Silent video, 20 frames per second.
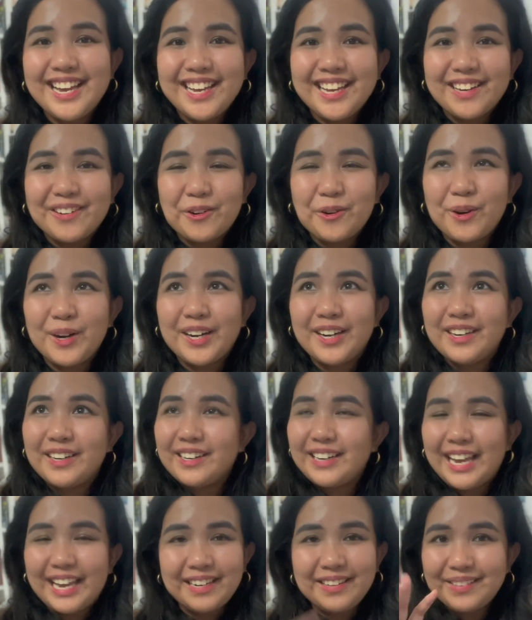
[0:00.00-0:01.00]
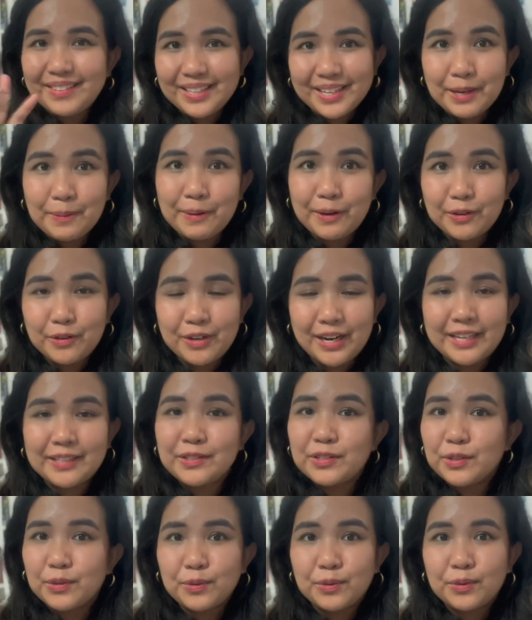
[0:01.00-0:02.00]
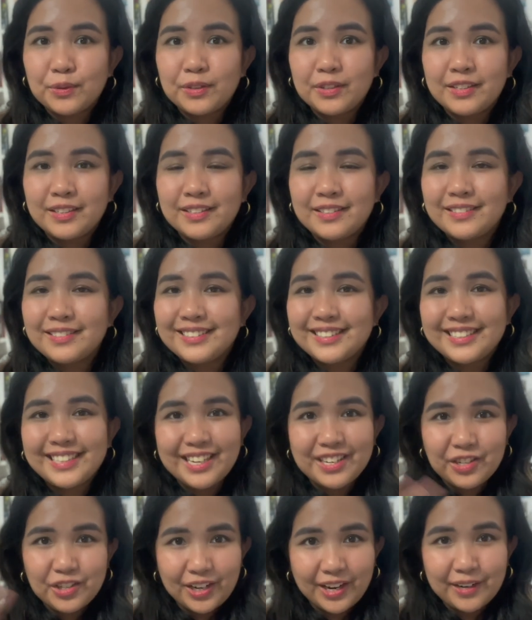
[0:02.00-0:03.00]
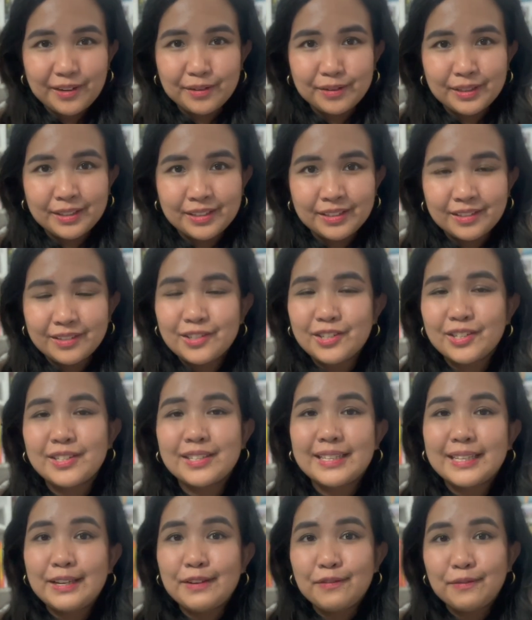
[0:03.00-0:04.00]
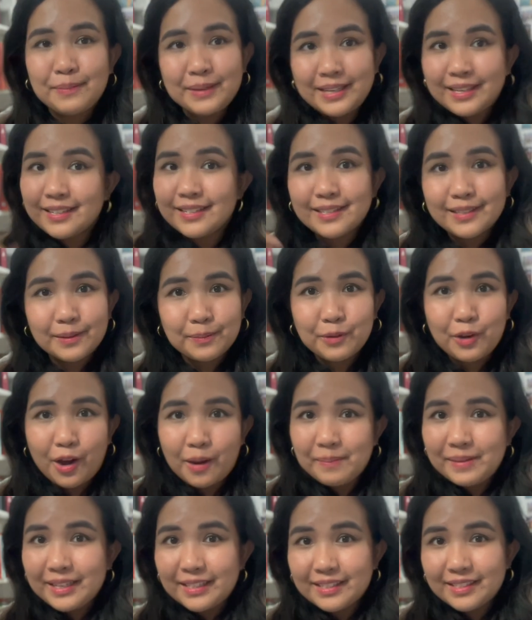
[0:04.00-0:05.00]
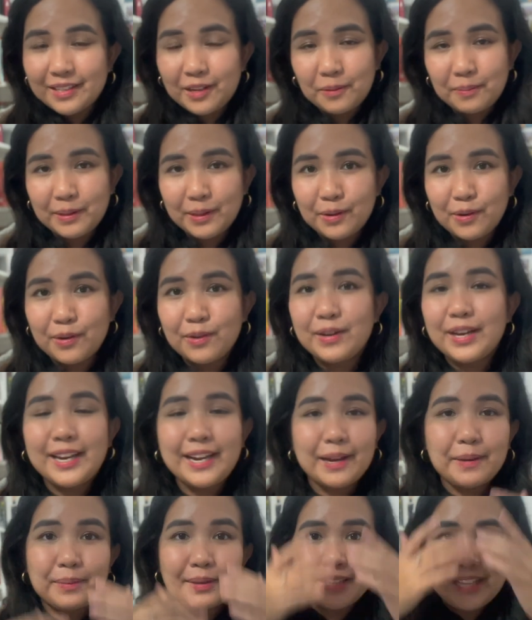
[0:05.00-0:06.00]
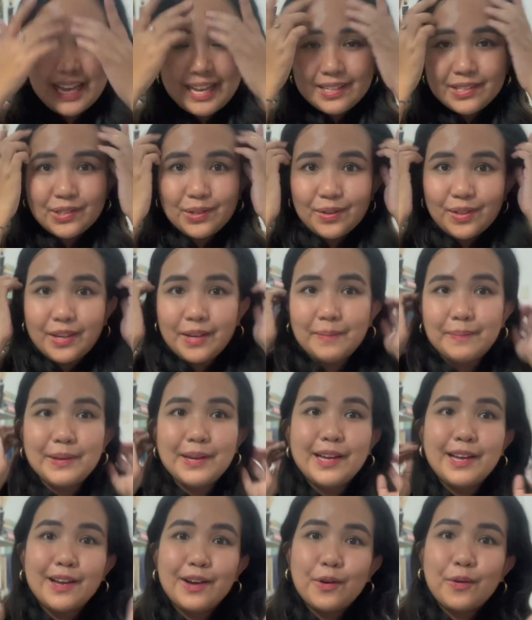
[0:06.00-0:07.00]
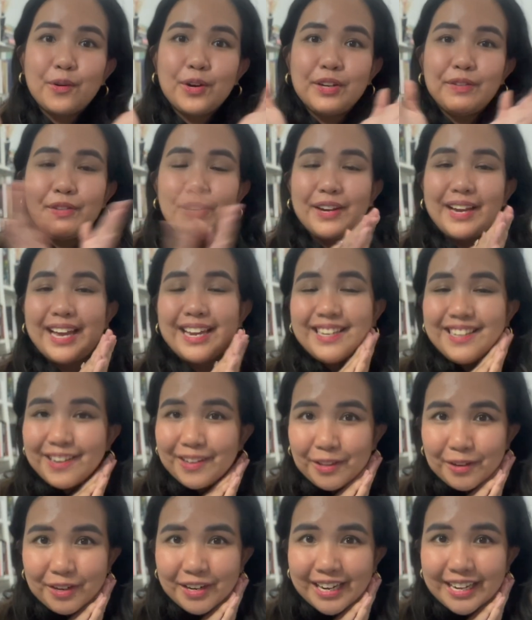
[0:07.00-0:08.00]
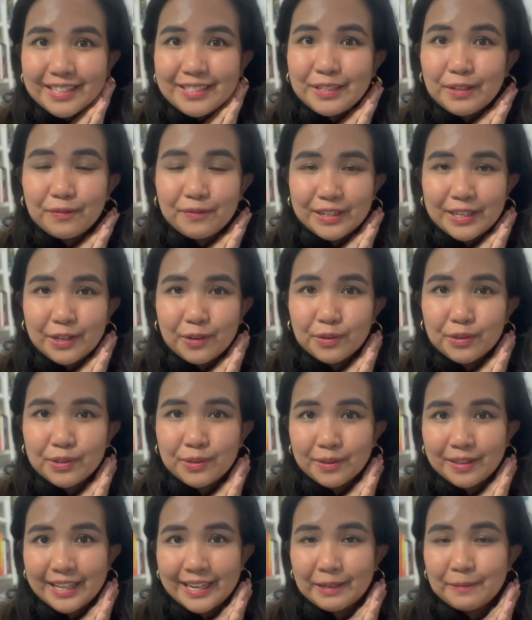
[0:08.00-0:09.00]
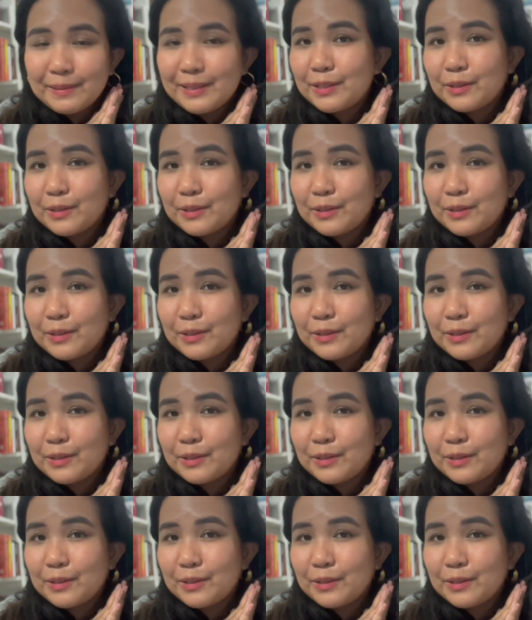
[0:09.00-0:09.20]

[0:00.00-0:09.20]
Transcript: or anything about grad school in general, just leave me some comments down below and I will answer them. Or if there are any other kinds of videos you'd like me to